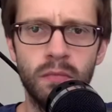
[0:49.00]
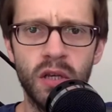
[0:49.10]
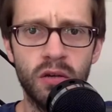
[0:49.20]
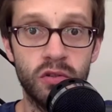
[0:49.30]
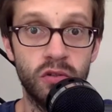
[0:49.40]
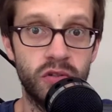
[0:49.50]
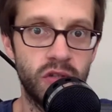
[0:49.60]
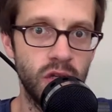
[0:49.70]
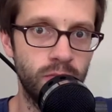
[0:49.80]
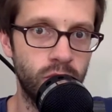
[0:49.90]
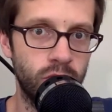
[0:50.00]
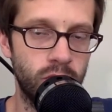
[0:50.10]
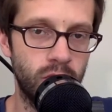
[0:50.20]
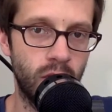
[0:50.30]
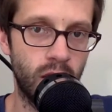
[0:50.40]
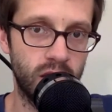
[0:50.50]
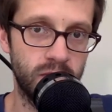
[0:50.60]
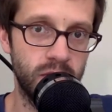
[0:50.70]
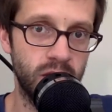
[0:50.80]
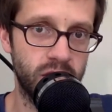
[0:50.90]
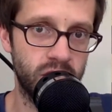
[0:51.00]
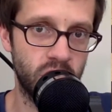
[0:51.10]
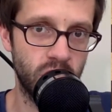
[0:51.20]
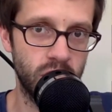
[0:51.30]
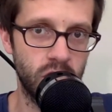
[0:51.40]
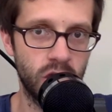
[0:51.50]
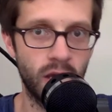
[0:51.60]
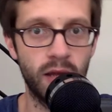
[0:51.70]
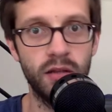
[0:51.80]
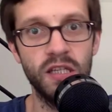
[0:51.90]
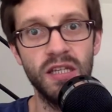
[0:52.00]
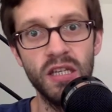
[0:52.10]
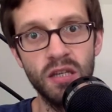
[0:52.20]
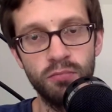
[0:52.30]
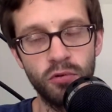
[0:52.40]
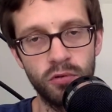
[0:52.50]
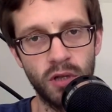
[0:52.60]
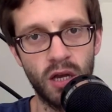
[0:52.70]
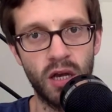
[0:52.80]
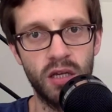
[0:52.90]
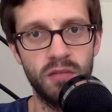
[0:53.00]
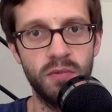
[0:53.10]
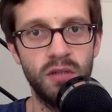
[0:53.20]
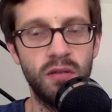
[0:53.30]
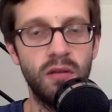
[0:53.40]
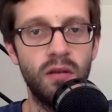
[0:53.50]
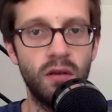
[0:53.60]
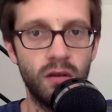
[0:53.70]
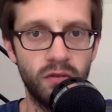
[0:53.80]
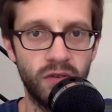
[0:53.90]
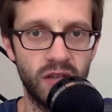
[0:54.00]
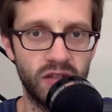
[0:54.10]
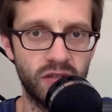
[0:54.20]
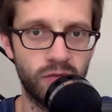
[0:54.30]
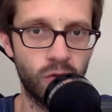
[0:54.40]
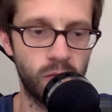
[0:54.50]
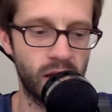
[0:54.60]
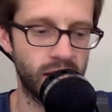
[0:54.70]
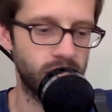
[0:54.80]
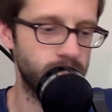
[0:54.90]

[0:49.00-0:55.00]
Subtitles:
because the c pawn has been exchanged and the e pawn has been advanced for black.